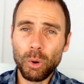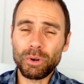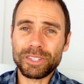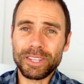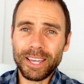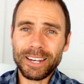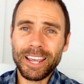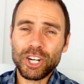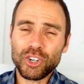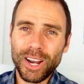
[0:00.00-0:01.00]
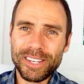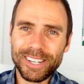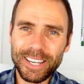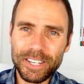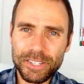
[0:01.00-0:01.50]
which then
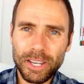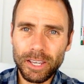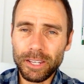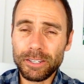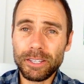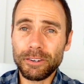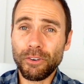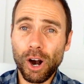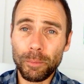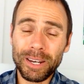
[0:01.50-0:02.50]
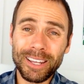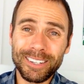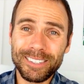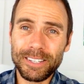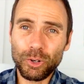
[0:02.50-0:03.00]
translates into the environment and
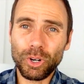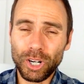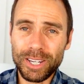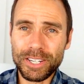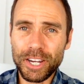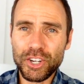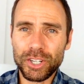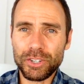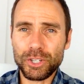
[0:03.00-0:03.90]
into the organization.